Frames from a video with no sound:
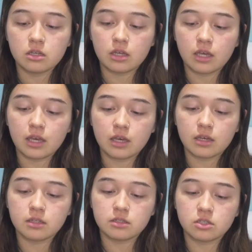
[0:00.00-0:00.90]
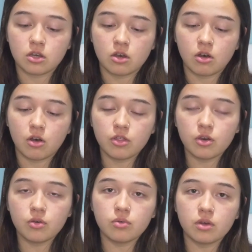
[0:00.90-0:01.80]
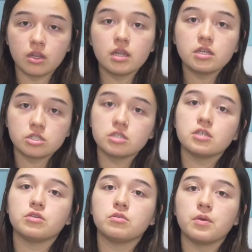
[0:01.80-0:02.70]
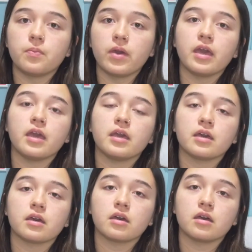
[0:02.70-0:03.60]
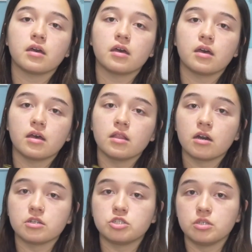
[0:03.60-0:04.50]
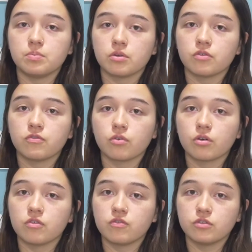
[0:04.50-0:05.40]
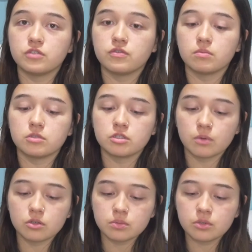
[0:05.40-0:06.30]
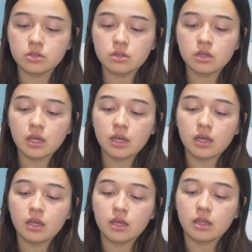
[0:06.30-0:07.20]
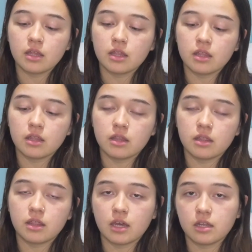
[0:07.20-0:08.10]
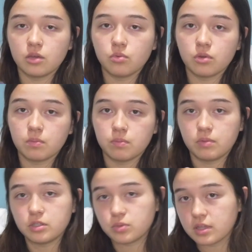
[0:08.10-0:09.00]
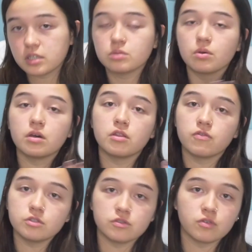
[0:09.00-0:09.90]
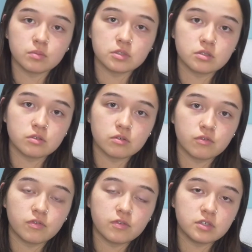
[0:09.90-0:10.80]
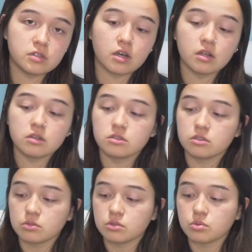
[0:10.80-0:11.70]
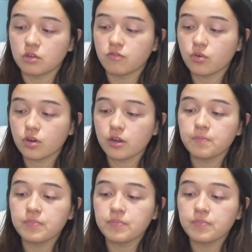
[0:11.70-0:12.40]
And although initially you'd be paying a lot cheaper for the Fujifilm disposable, then you would be doing this one. The Fujifilm is $15, this one's $24.